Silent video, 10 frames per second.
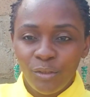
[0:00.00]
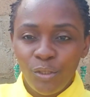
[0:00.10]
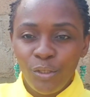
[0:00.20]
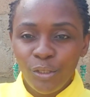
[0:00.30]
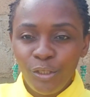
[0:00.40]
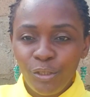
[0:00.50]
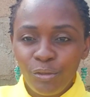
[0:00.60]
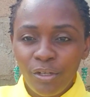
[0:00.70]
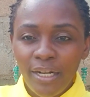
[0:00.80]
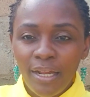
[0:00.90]
to your
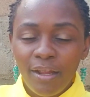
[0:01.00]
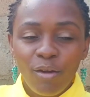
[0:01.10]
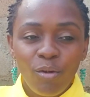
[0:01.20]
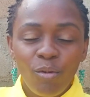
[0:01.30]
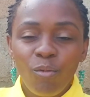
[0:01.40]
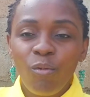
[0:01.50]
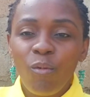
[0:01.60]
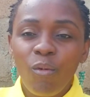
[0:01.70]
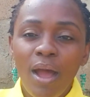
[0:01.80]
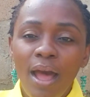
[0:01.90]
children,
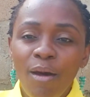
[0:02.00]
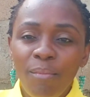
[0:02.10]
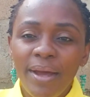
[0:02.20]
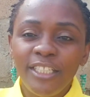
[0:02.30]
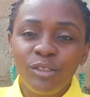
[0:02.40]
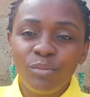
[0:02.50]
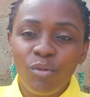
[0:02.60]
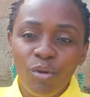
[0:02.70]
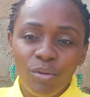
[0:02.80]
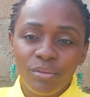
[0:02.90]
how much
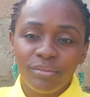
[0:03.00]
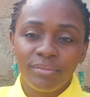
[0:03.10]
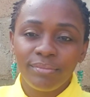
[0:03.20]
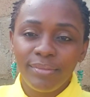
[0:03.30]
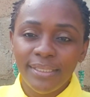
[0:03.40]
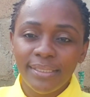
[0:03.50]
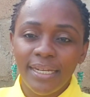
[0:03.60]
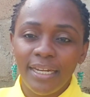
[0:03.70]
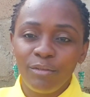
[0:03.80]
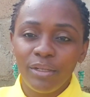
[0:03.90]
more
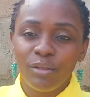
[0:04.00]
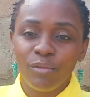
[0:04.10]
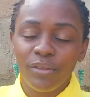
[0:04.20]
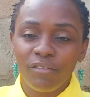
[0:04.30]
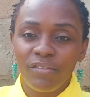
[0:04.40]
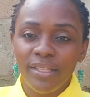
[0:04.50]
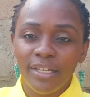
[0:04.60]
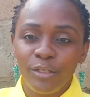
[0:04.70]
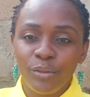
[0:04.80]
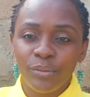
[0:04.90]
basically will the father
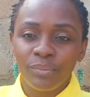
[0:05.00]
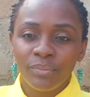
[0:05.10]
do?